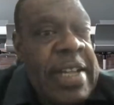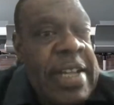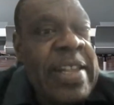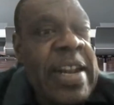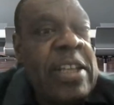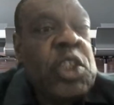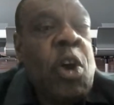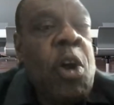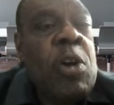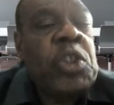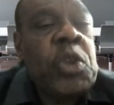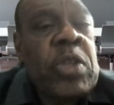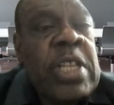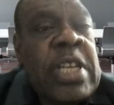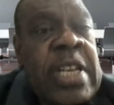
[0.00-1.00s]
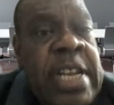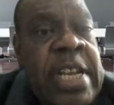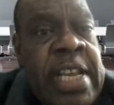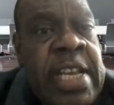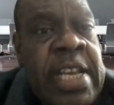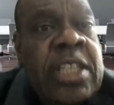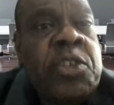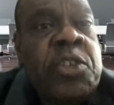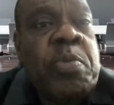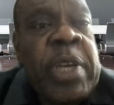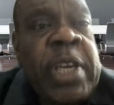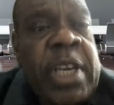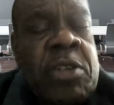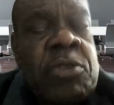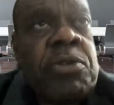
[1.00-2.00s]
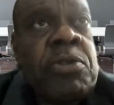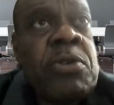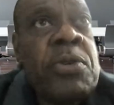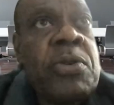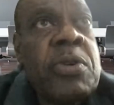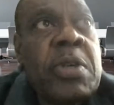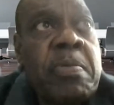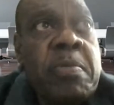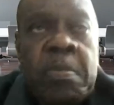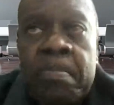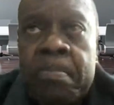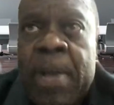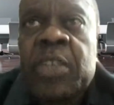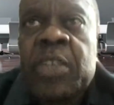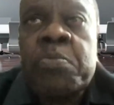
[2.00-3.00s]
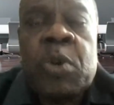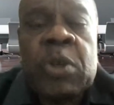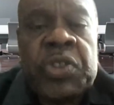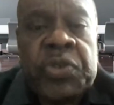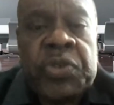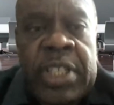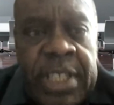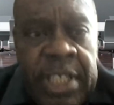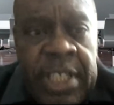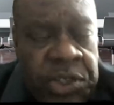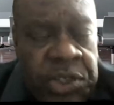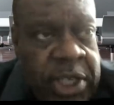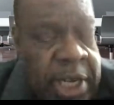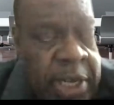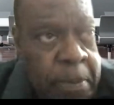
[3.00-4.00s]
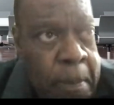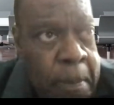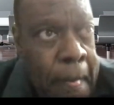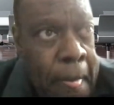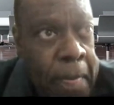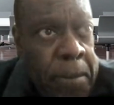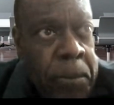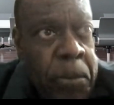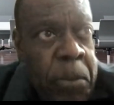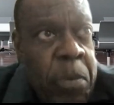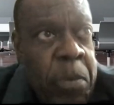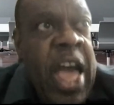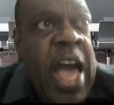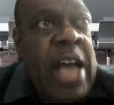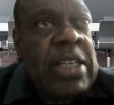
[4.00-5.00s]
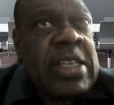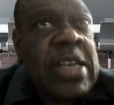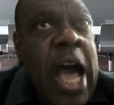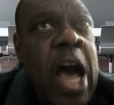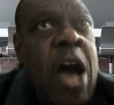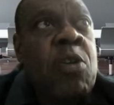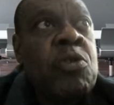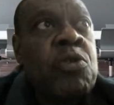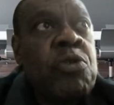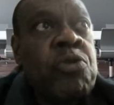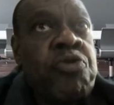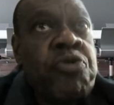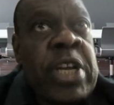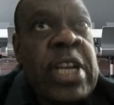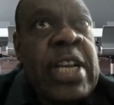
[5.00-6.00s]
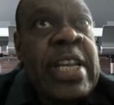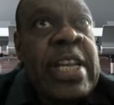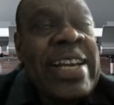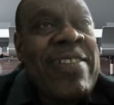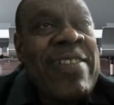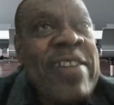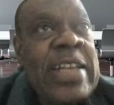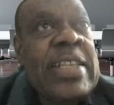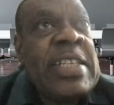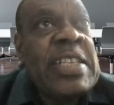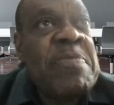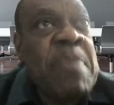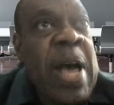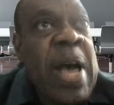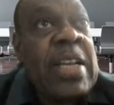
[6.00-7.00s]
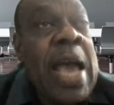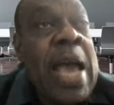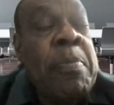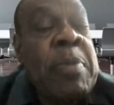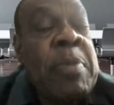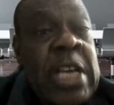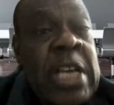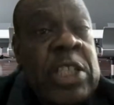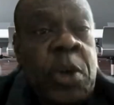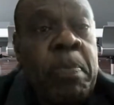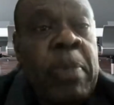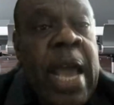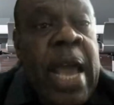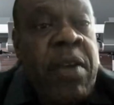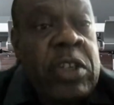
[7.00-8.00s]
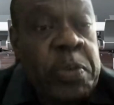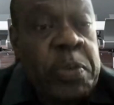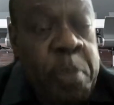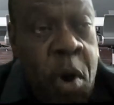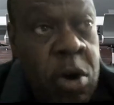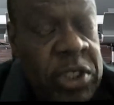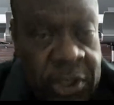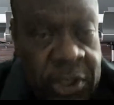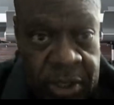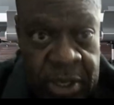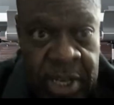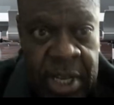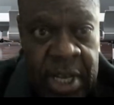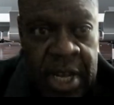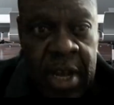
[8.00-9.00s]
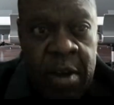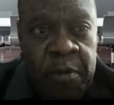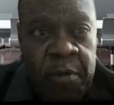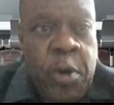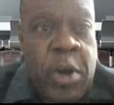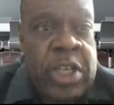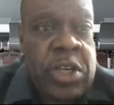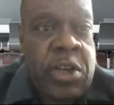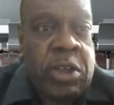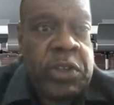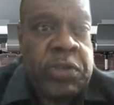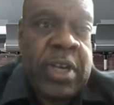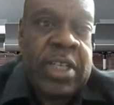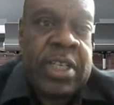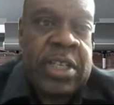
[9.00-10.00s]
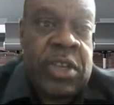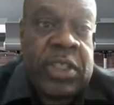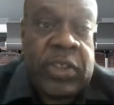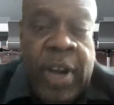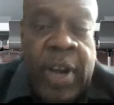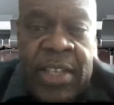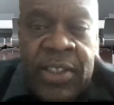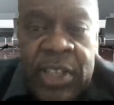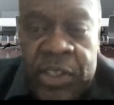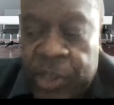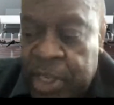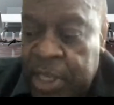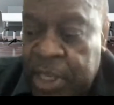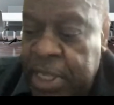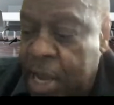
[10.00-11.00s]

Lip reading: there's also the need to begin to look much more strategically at how you really create the demand, I mean, the supply response for industrialization in the